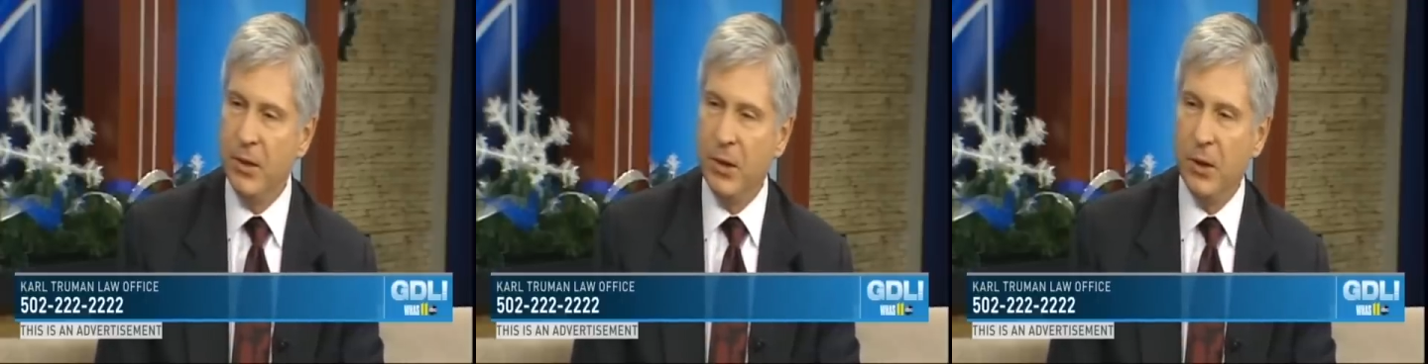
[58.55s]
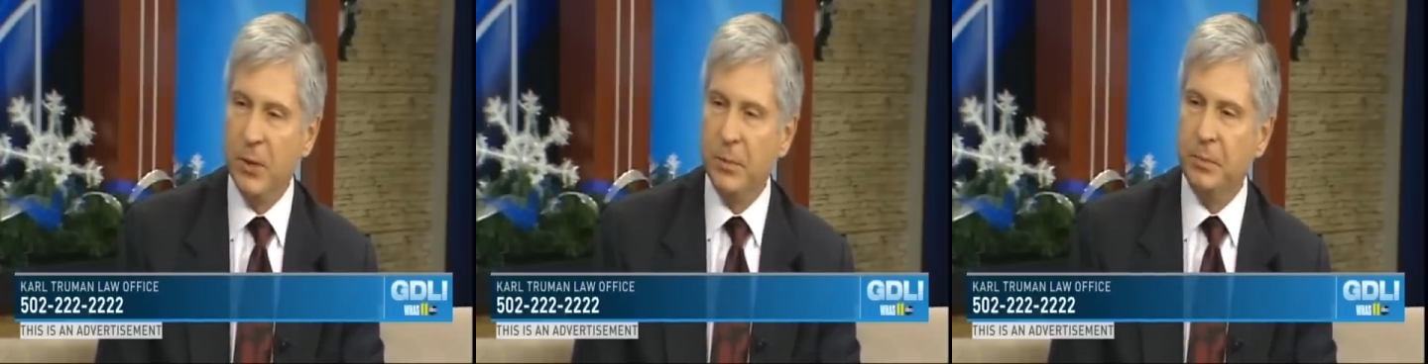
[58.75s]

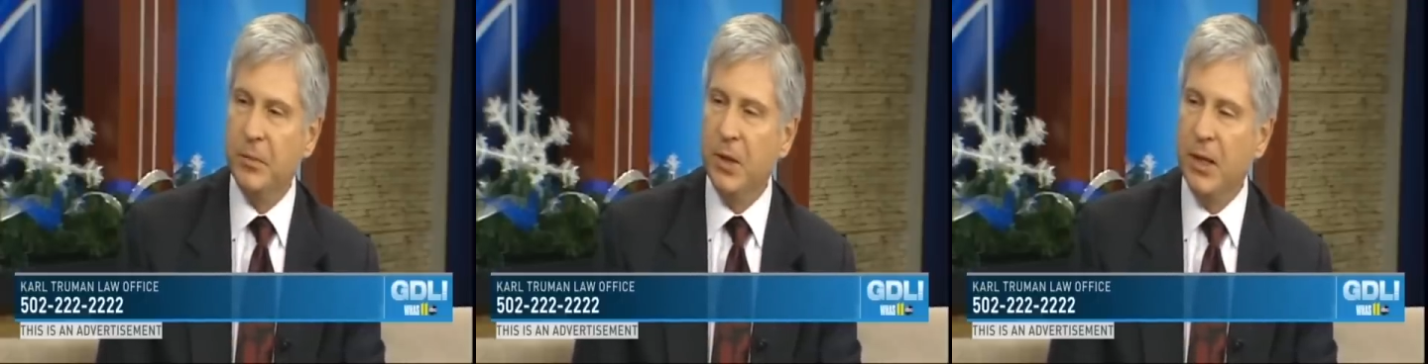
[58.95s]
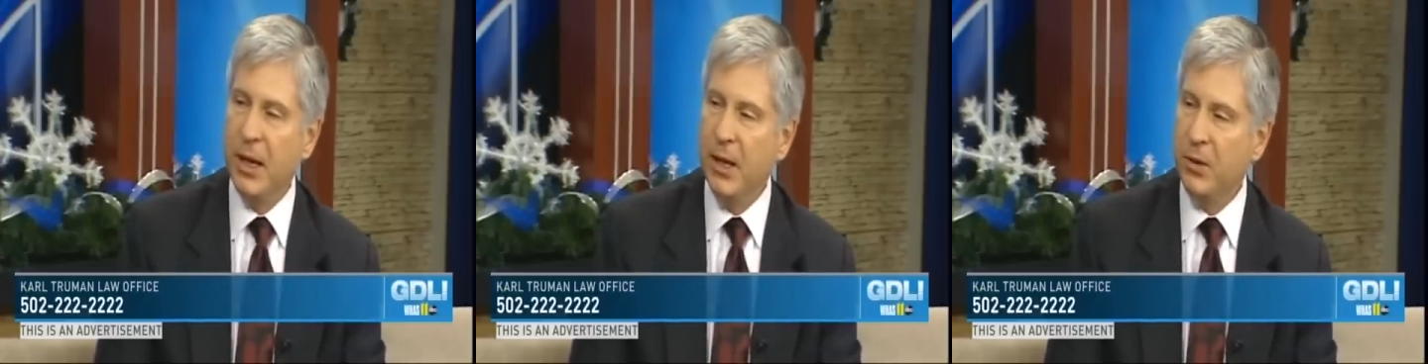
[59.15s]
So
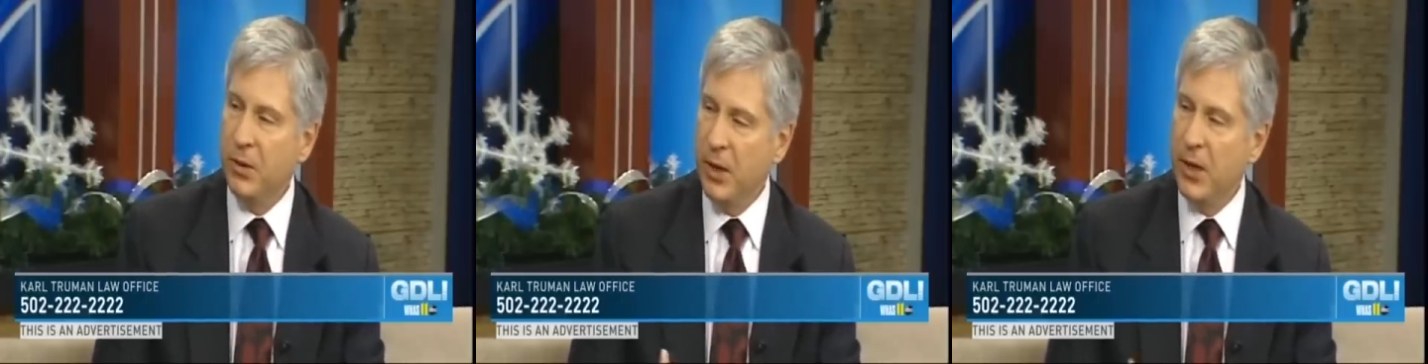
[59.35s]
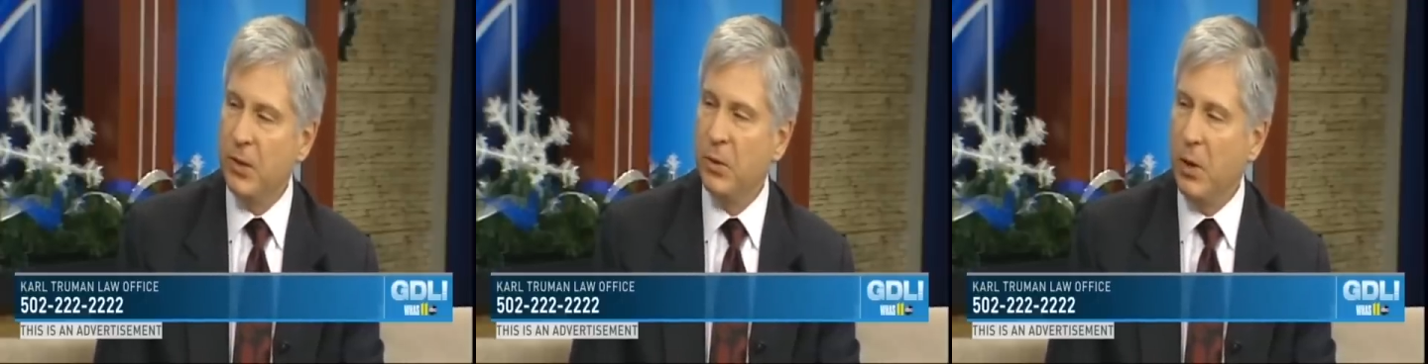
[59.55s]

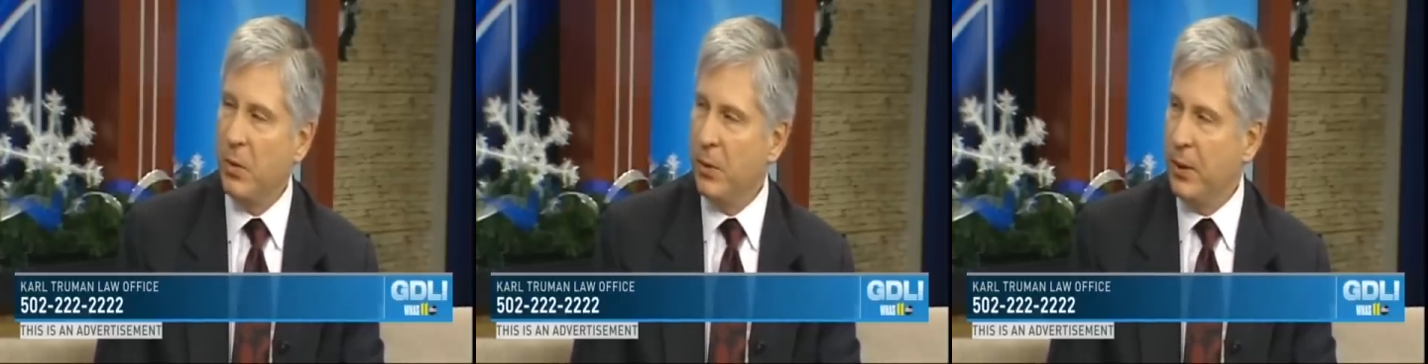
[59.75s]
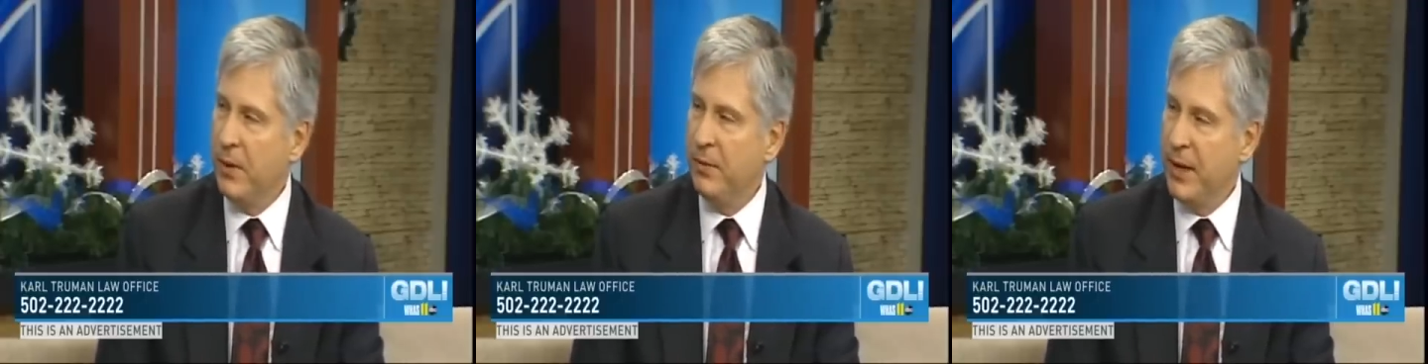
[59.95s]
that, that's
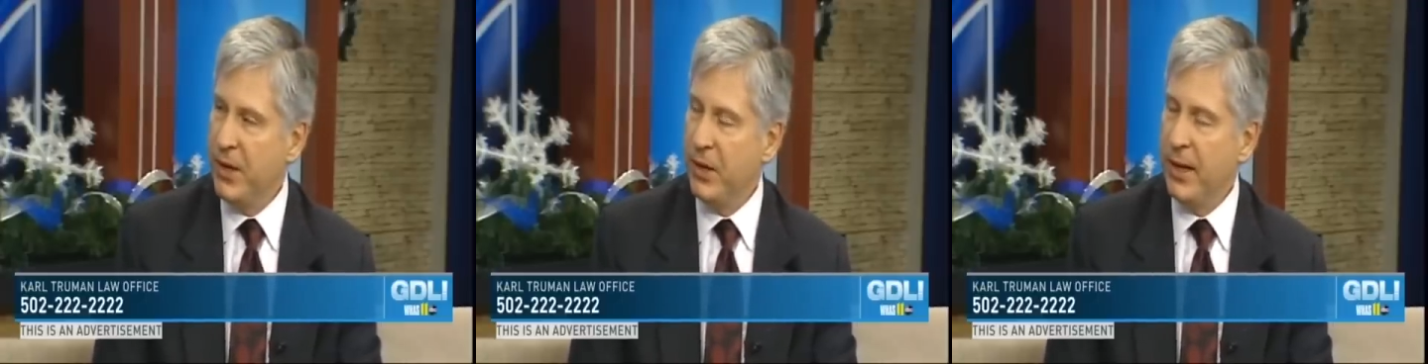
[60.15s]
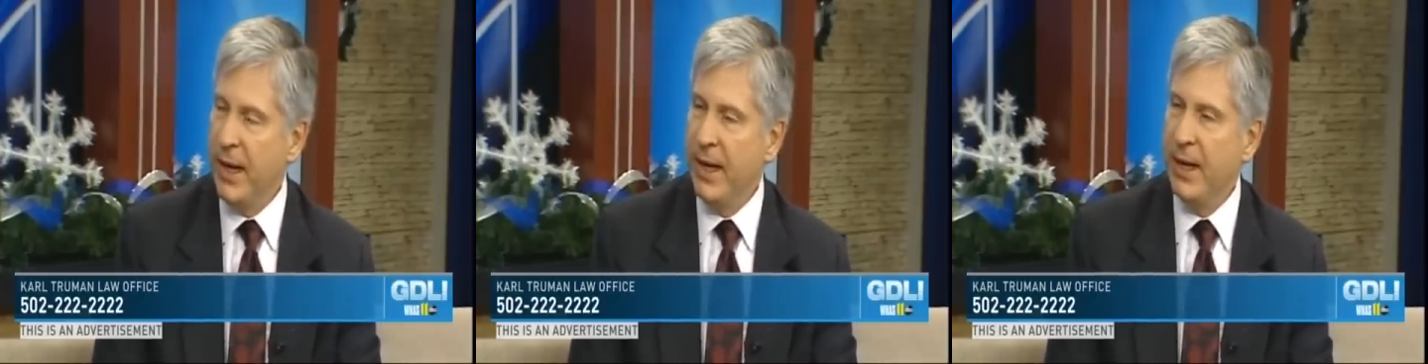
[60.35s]
what we're
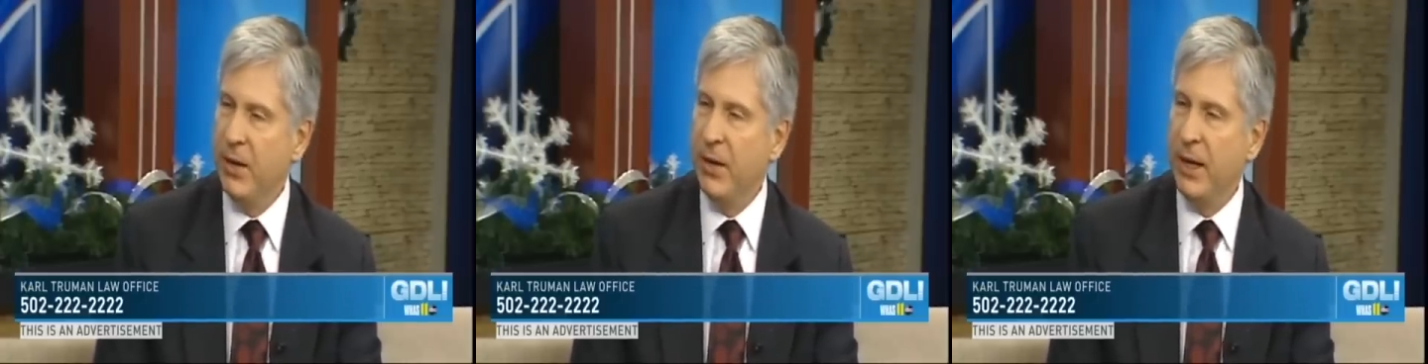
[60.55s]
investigating